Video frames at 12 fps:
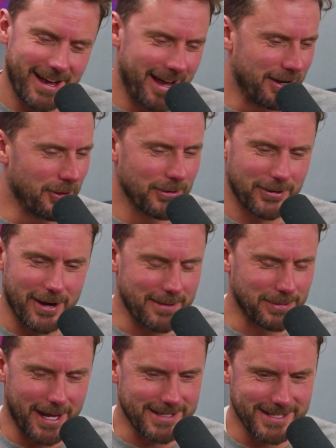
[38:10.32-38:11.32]
At all the
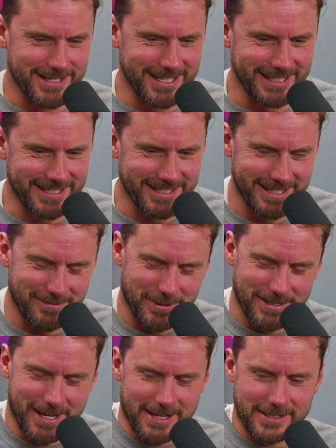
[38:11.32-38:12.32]
great places you listen to your
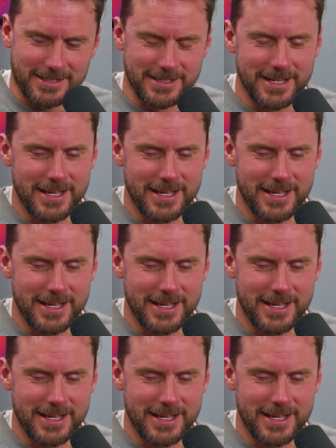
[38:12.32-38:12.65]
podcasts.